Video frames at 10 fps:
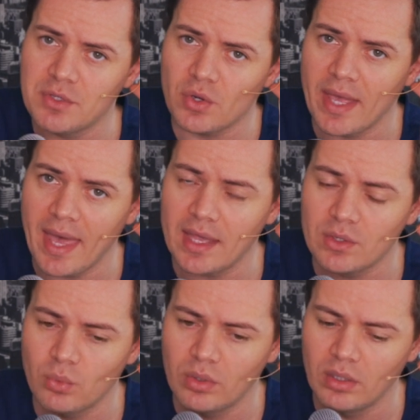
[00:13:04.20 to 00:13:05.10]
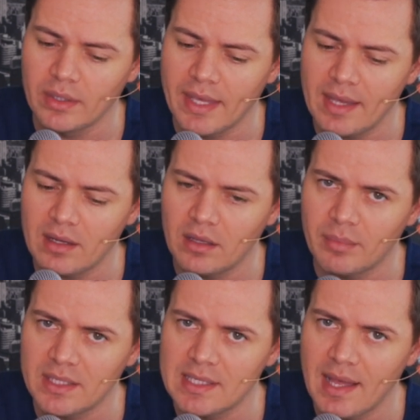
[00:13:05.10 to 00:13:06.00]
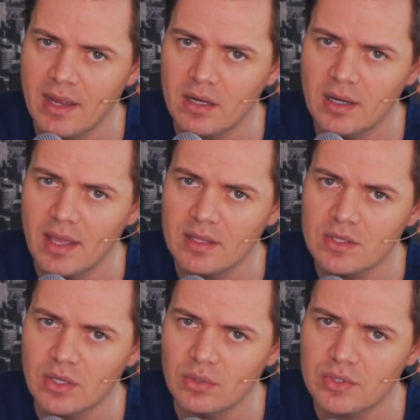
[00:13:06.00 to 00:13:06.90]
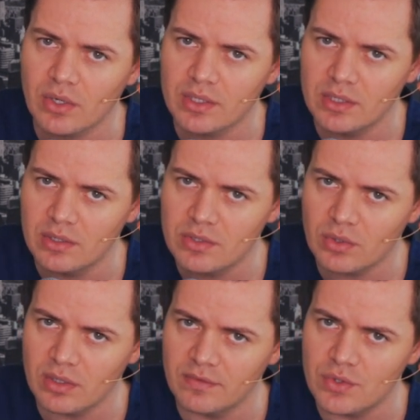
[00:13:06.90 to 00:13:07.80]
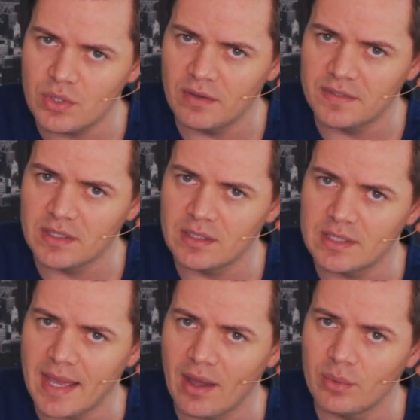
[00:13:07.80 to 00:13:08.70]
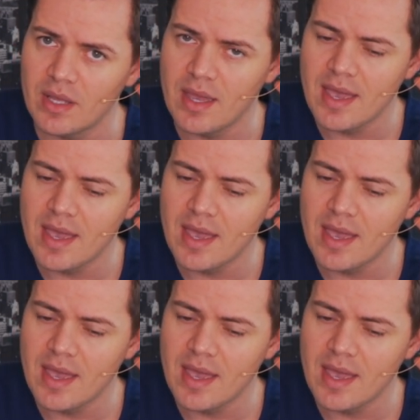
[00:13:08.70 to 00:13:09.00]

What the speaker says: your hand will get a little bit tired, so you'll start to sort of drift down.